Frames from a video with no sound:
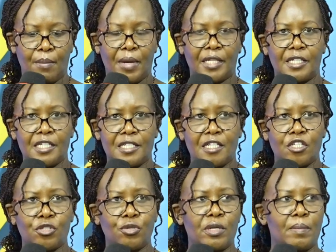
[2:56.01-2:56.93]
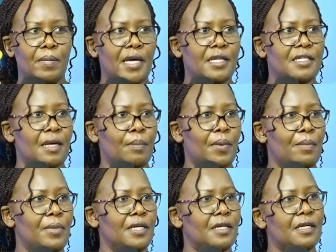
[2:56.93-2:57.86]
but this issue remains a
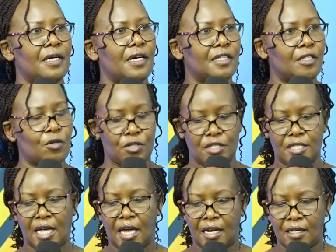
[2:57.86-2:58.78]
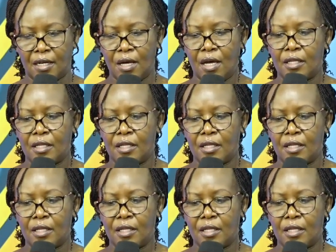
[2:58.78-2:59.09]
public health concern.